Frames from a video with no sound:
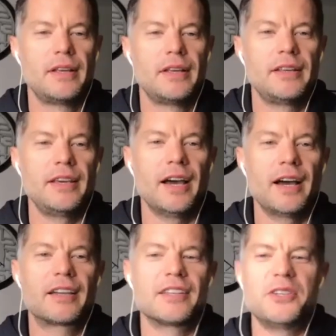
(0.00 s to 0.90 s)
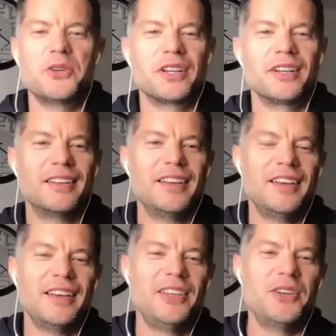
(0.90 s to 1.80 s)
Yeah, because you can,
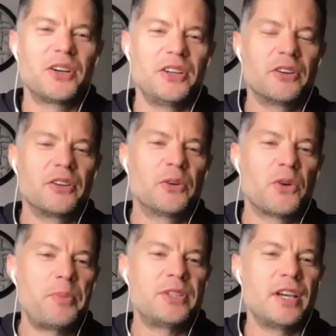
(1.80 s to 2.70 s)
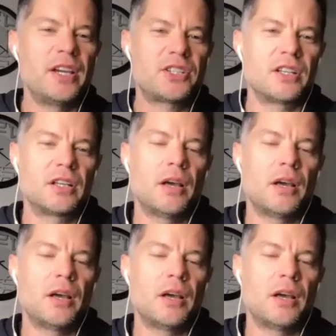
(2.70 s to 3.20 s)
your reputation.